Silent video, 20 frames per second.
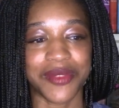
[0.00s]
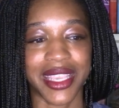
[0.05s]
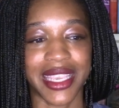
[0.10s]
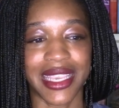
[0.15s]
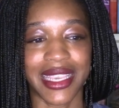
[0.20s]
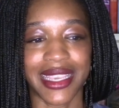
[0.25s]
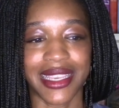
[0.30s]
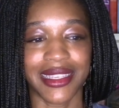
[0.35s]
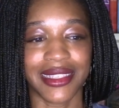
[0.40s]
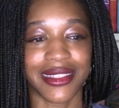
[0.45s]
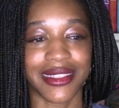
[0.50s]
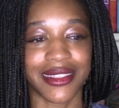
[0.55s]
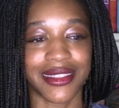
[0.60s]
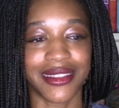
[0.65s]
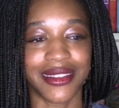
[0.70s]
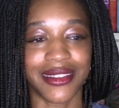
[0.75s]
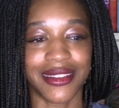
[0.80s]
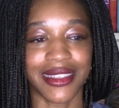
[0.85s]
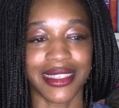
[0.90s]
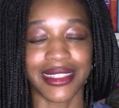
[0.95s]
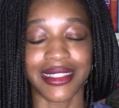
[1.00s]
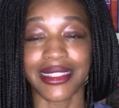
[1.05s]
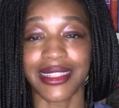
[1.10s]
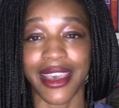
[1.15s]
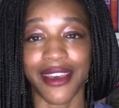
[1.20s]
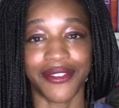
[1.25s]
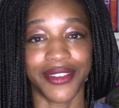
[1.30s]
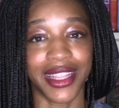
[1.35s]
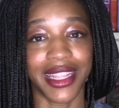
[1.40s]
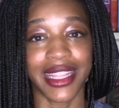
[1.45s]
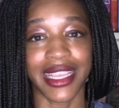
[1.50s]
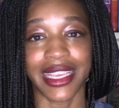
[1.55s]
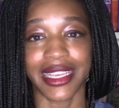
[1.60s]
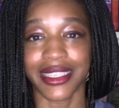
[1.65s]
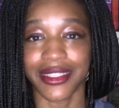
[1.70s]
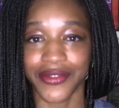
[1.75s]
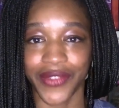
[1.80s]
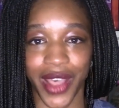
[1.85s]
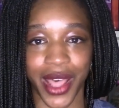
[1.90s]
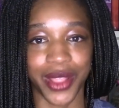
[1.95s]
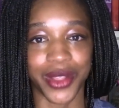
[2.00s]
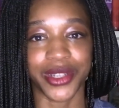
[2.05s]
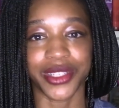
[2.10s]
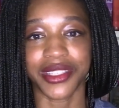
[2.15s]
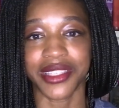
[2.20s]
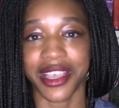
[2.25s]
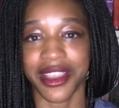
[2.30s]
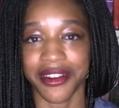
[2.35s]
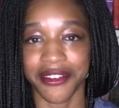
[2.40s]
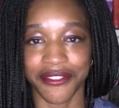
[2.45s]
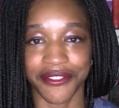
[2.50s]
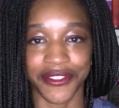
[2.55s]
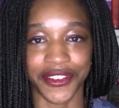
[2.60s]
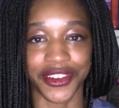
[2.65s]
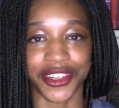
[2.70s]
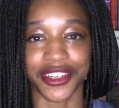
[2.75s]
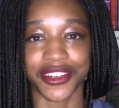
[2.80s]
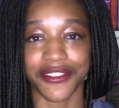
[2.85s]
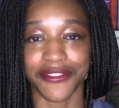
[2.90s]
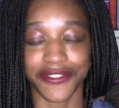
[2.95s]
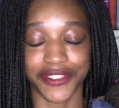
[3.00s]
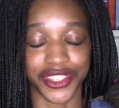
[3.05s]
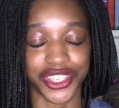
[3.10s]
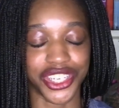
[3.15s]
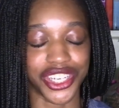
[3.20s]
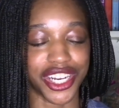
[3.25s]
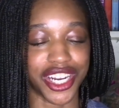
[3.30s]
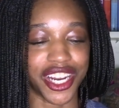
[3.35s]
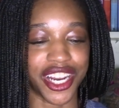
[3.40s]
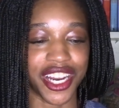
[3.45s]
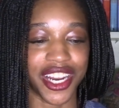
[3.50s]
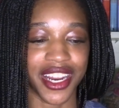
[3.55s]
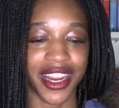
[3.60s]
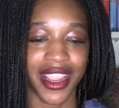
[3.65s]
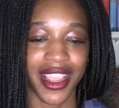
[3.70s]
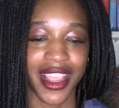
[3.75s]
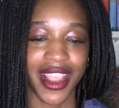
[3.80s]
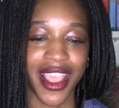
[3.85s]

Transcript: He's definitely his father's son for sure.